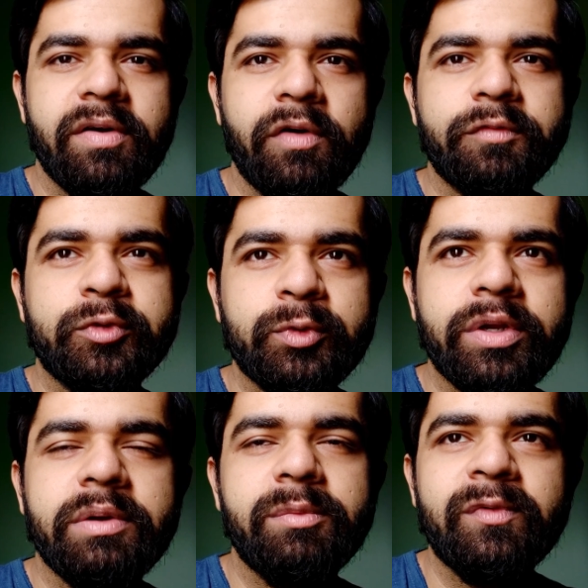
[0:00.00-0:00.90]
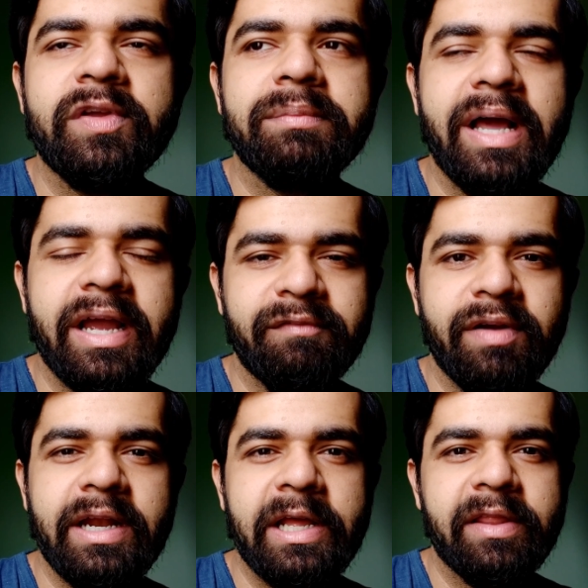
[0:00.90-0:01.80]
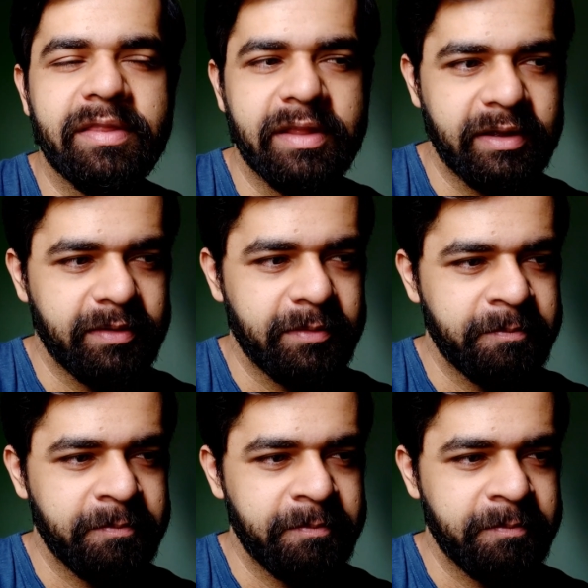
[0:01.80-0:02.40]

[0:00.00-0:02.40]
of shooting a movie in black and white, I think.